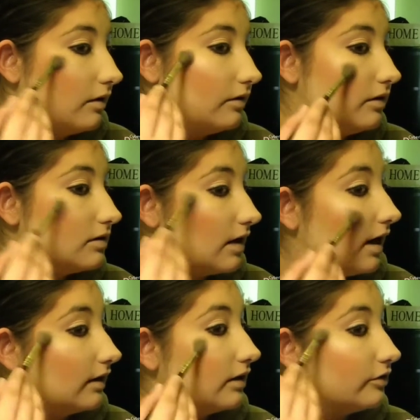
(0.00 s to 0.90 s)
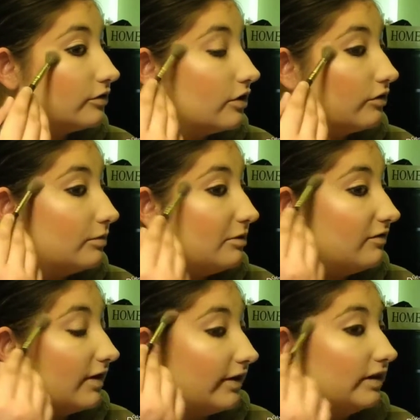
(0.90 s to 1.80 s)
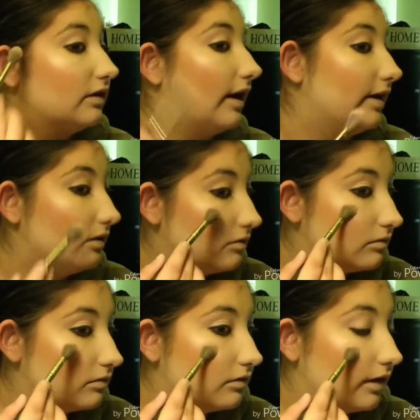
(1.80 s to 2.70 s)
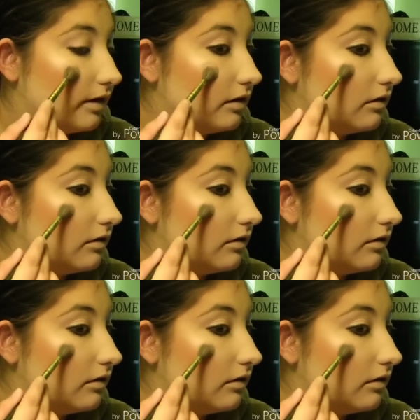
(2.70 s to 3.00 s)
This highlighter is known to be very light, like